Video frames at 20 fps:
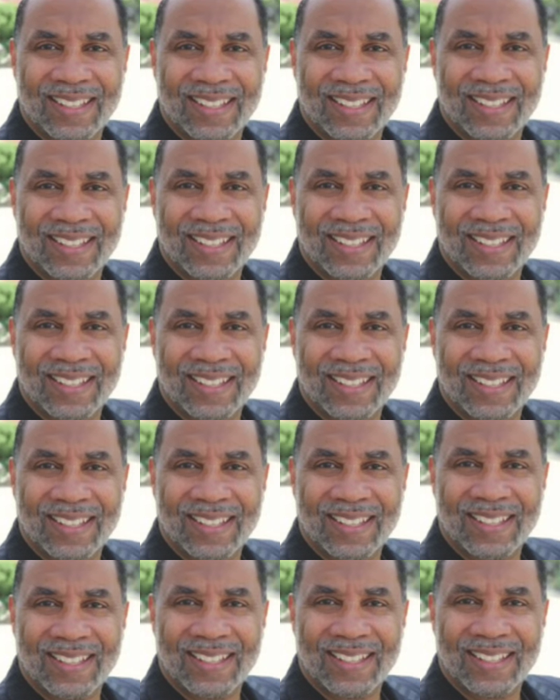
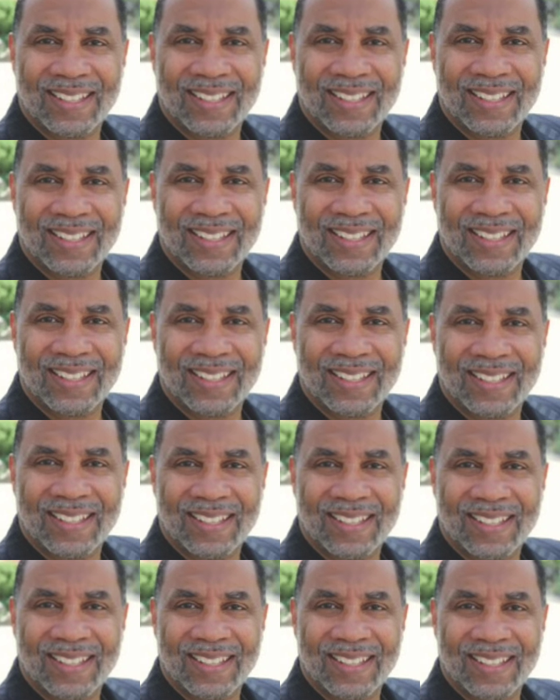
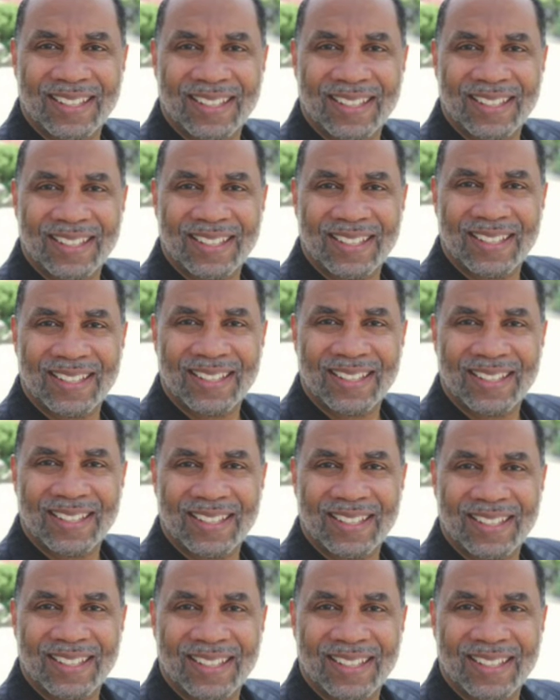
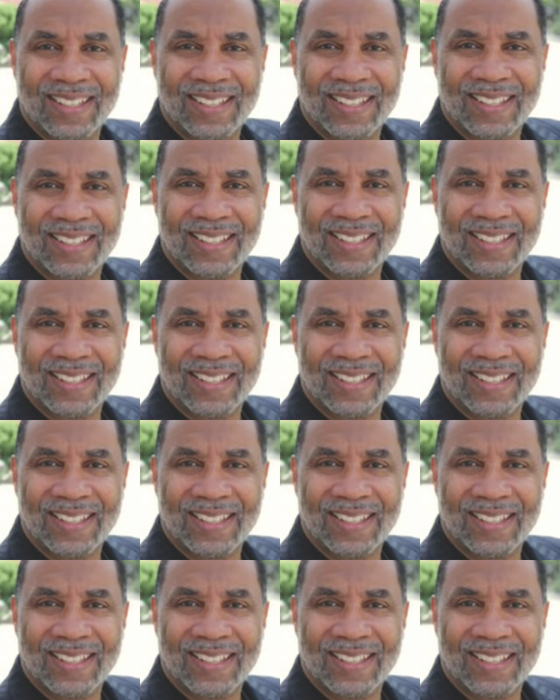No one is speaking in this clip.